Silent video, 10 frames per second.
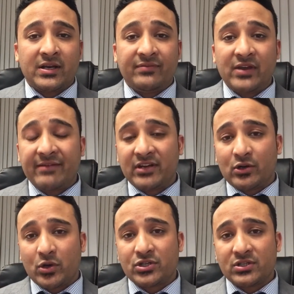If you have any
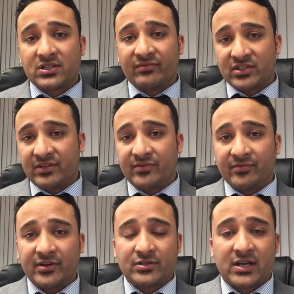questions, obviously
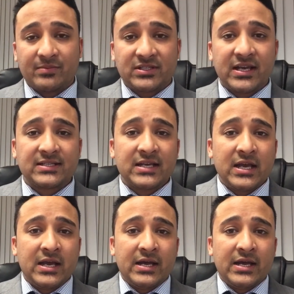feel free to come and see us.